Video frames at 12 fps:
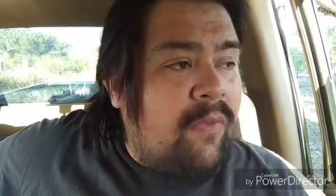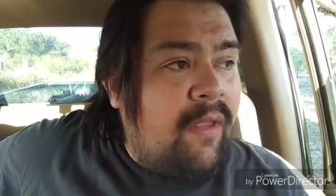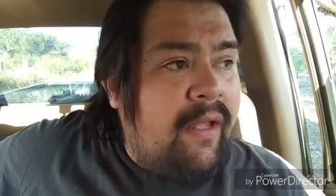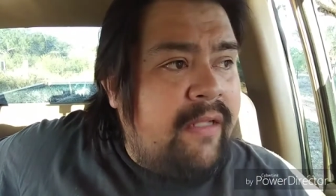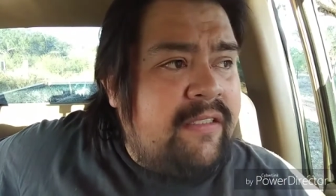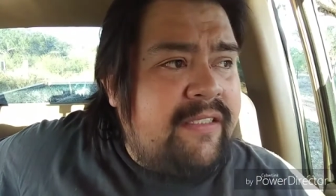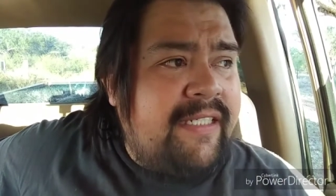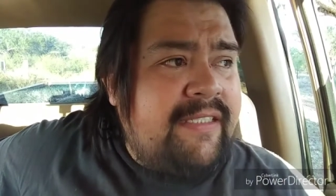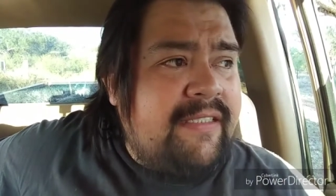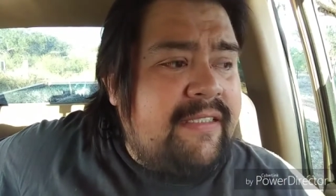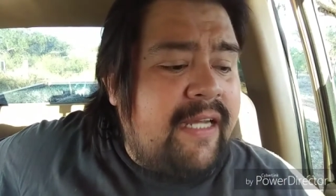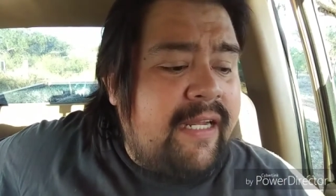in today's
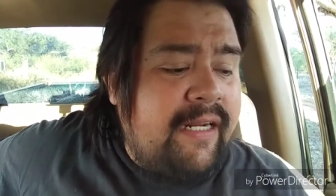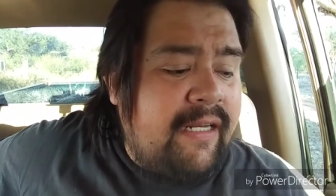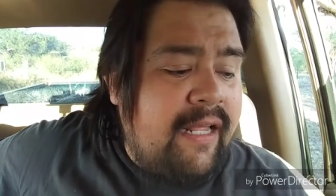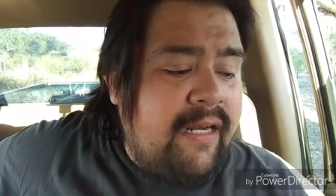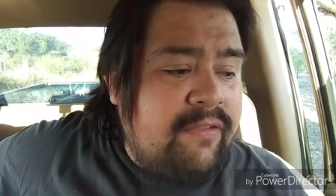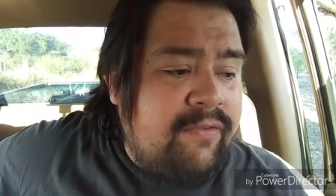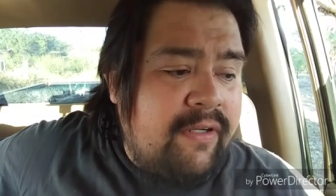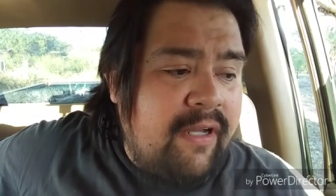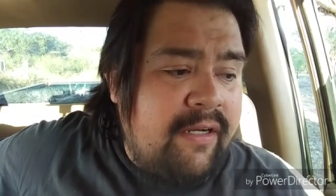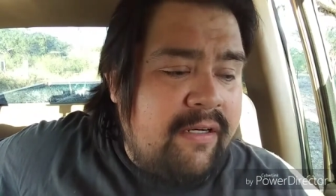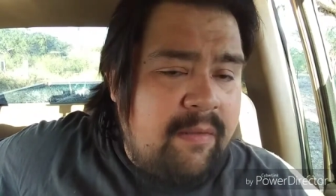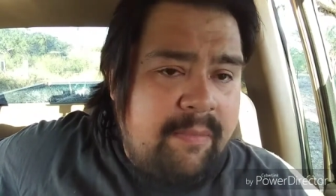society, a lot is
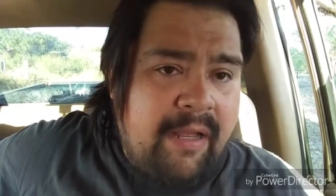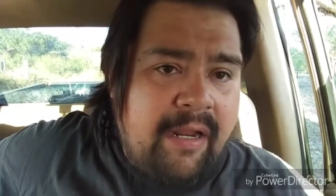forgotten about